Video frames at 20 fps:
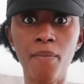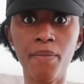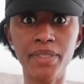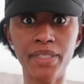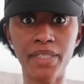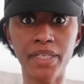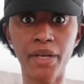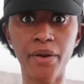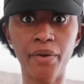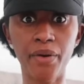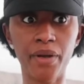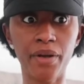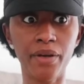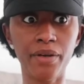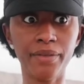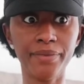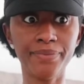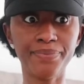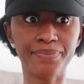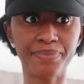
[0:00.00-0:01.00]

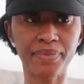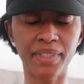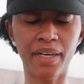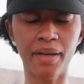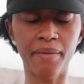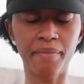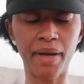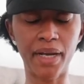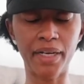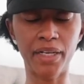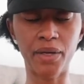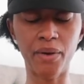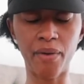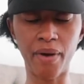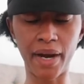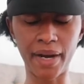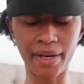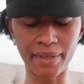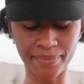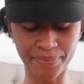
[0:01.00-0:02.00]
material and I'm about to
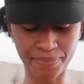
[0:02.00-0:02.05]
cry.